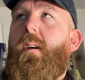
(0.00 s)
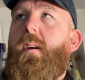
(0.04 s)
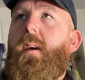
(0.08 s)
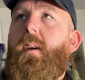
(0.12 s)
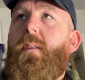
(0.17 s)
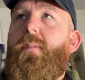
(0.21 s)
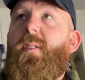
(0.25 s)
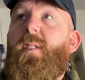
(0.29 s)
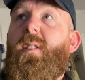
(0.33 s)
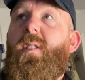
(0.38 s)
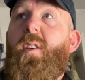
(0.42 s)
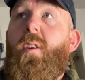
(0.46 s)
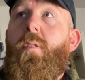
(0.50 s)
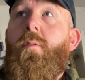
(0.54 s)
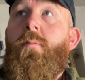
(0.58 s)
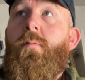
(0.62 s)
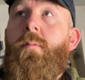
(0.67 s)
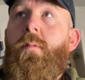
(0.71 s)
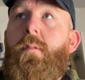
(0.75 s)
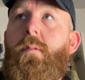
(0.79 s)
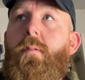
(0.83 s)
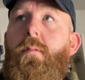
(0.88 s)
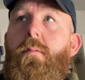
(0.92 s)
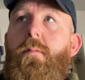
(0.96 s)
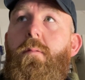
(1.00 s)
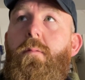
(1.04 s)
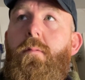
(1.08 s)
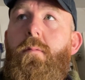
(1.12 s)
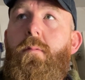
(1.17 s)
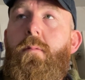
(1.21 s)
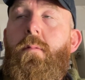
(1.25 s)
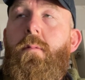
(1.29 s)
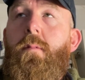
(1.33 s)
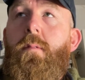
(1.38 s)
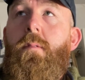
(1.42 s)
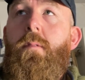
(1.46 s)
if it's zoned
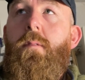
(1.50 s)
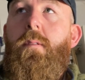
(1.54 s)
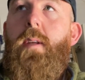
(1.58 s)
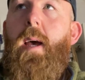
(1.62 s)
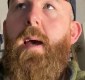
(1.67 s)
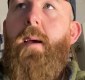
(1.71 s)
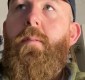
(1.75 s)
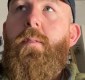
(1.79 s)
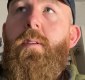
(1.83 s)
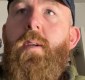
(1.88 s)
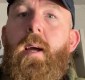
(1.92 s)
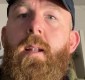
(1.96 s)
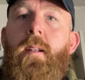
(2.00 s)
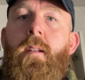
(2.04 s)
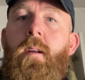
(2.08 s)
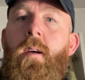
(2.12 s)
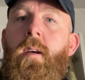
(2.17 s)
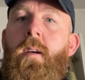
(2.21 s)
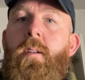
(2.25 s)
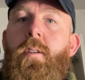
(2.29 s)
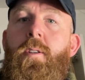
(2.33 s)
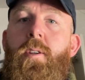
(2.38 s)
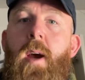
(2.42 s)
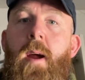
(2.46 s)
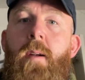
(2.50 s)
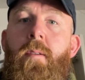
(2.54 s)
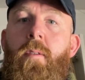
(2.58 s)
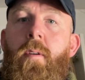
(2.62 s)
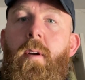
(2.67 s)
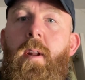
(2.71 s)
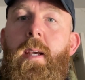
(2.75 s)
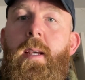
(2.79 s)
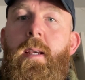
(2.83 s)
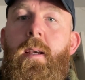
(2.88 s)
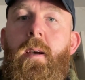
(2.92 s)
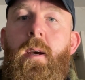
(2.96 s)
town centre,
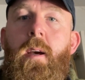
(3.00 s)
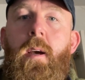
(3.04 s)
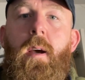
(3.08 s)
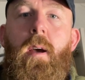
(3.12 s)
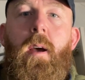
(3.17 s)
generally